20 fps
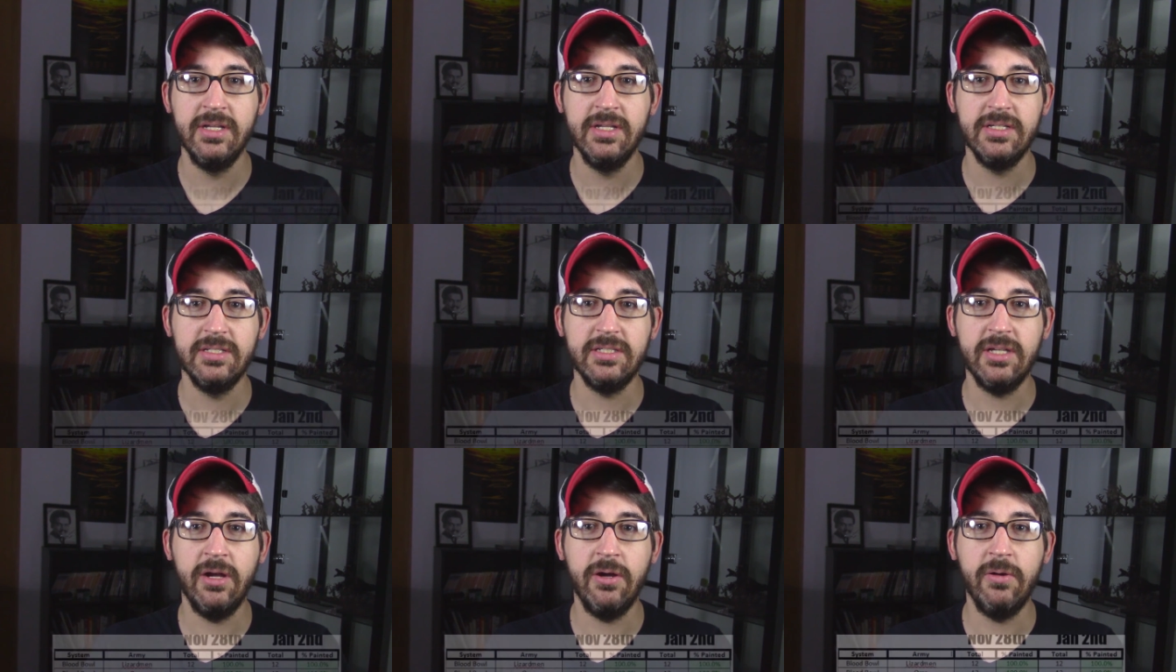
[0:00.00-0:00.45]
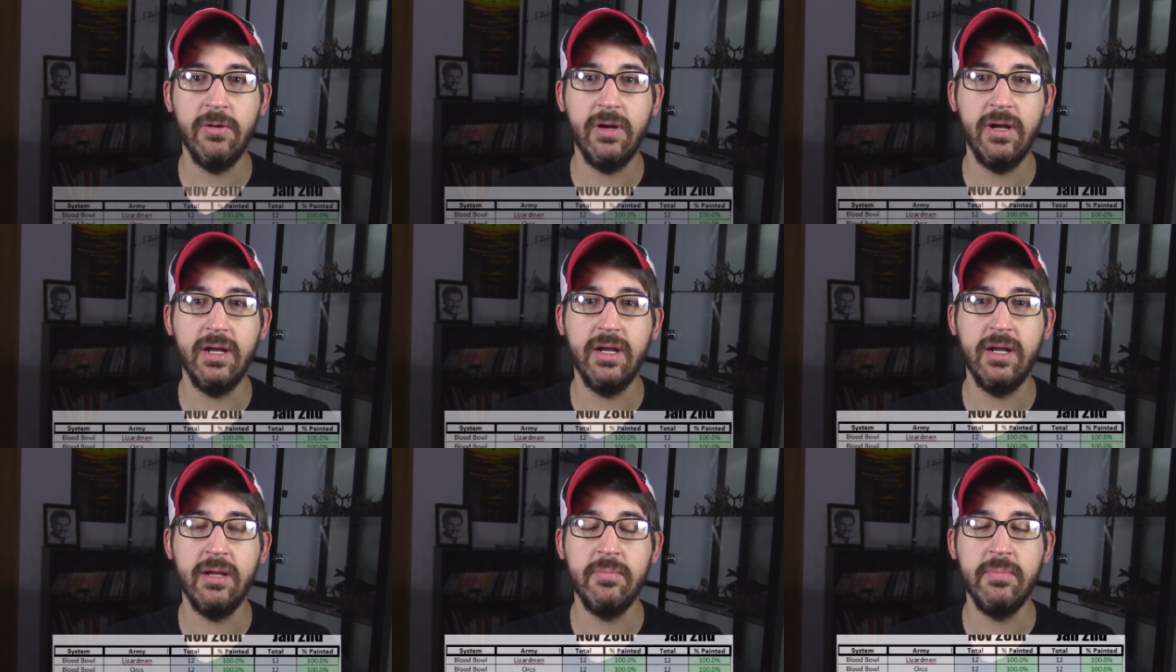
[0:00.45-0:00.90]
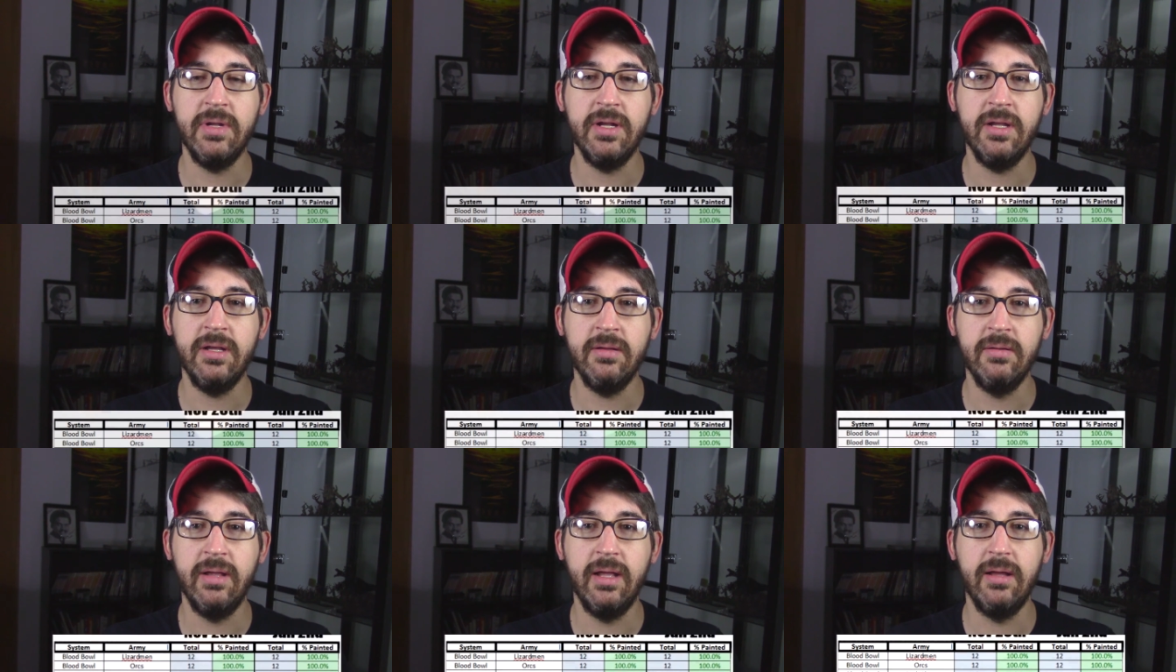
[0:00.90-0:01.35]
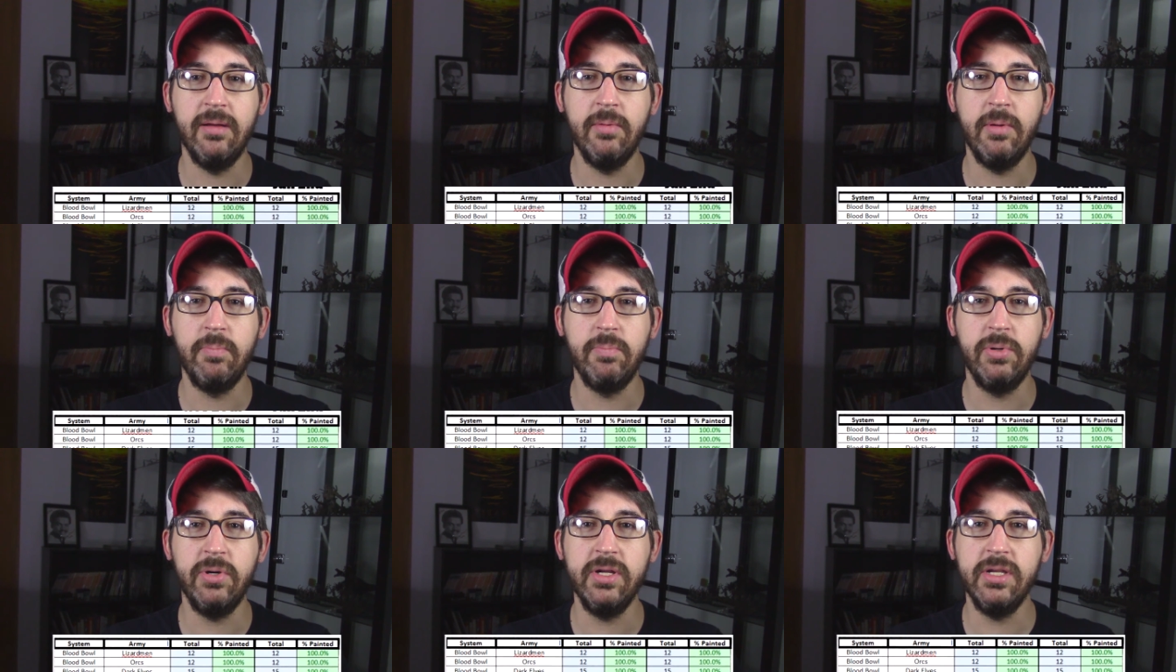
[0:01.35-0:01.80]
so I'm in a
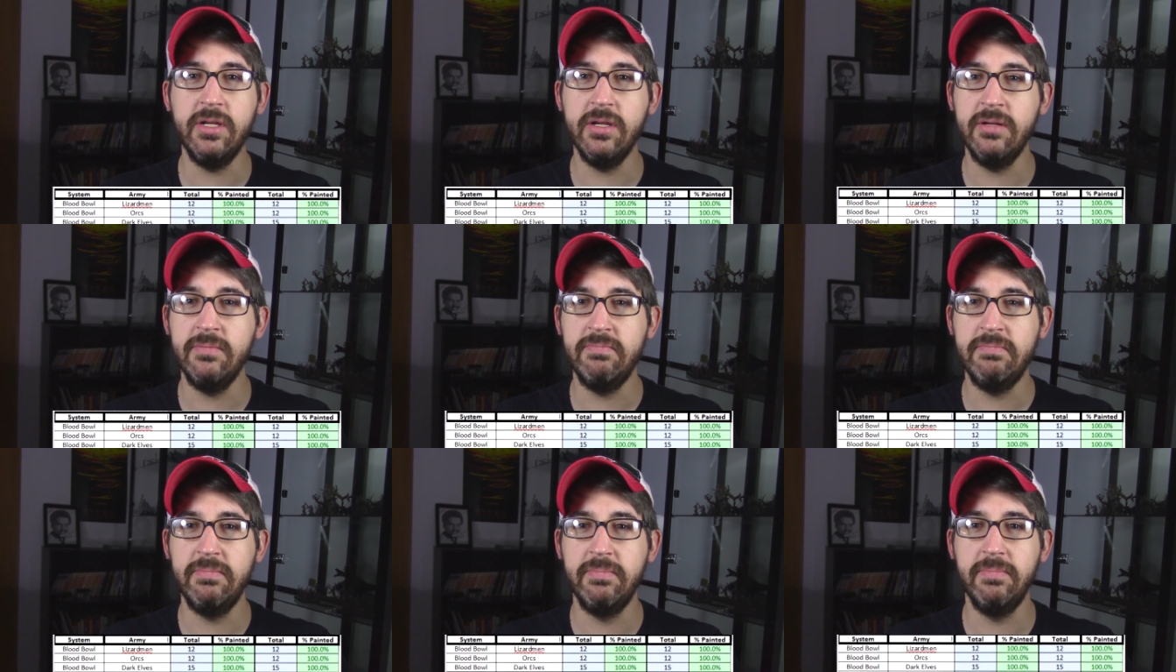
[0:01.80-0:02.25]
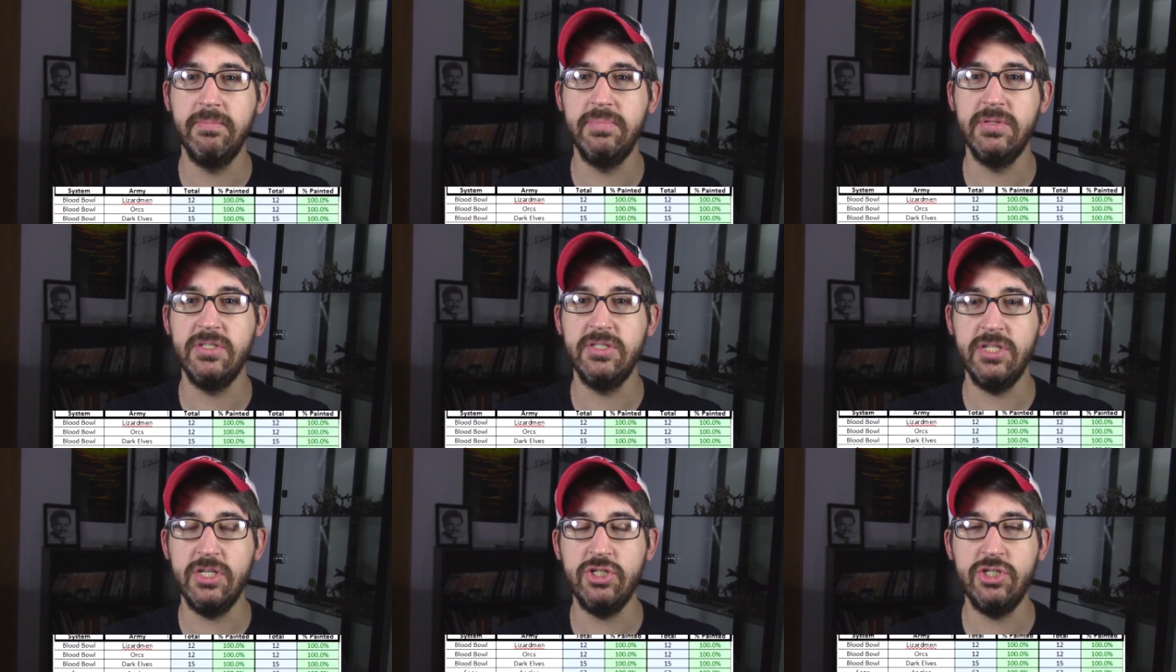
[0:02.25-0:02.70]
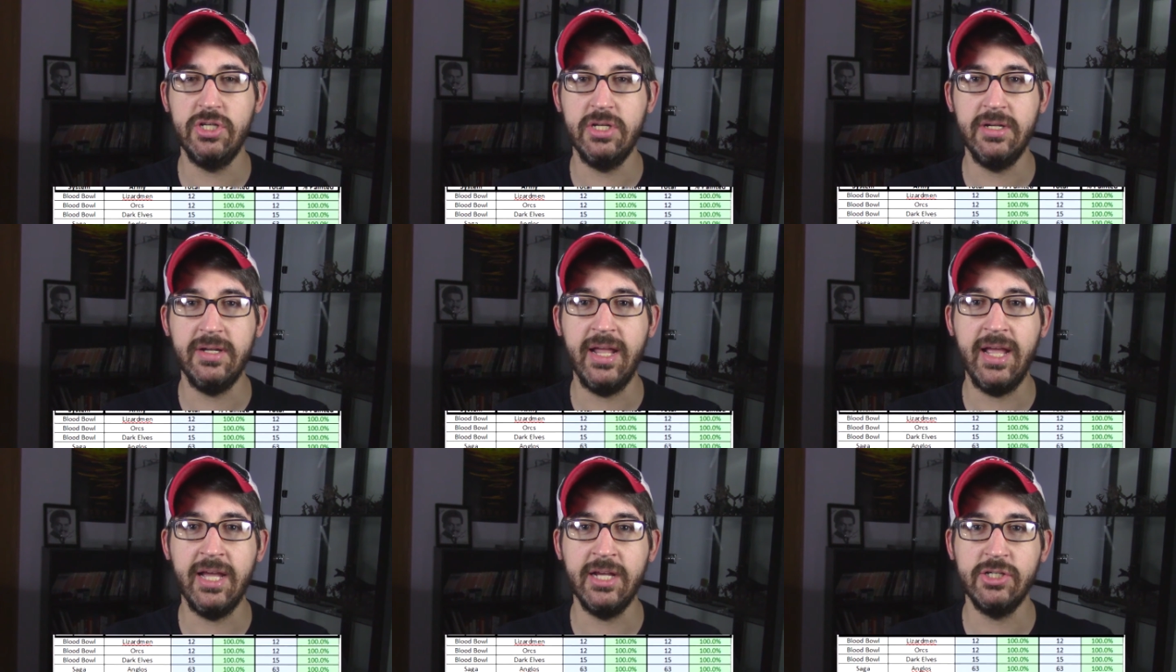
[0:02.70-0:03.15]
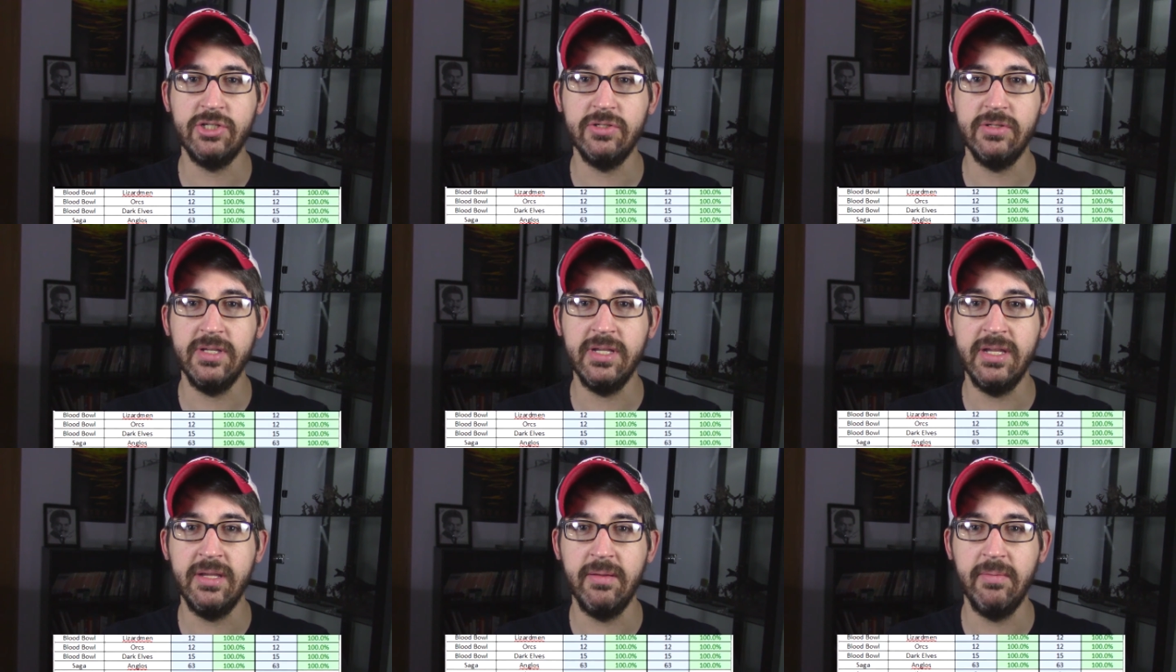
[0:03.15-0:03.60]
pretty good position,
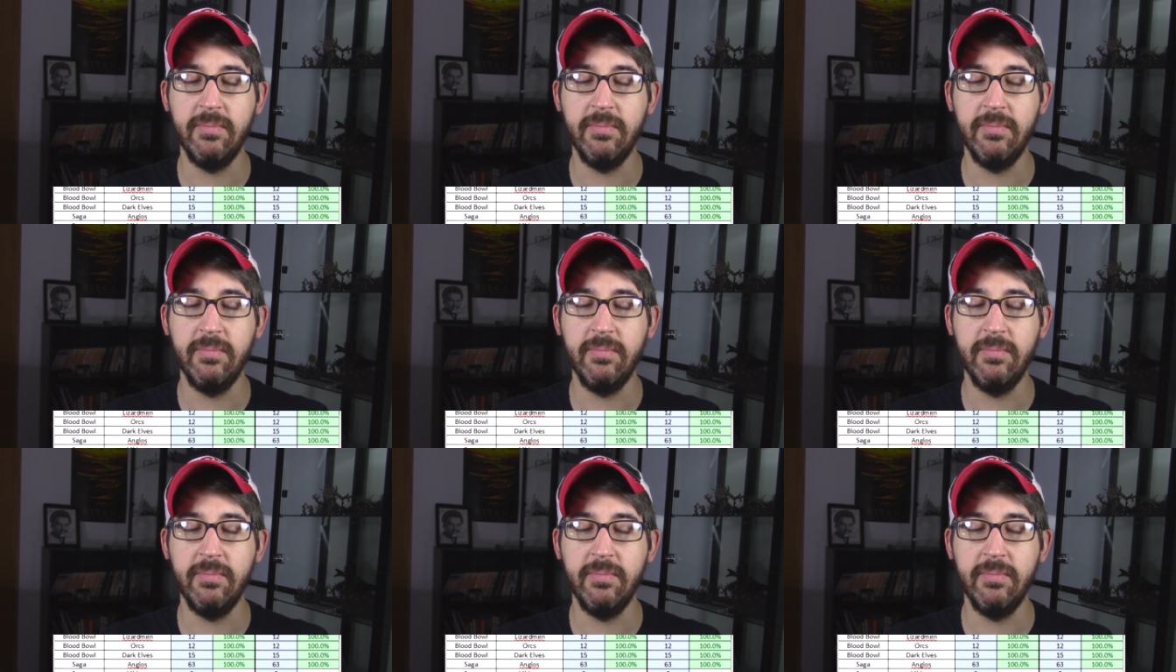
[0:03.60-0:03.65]
actually,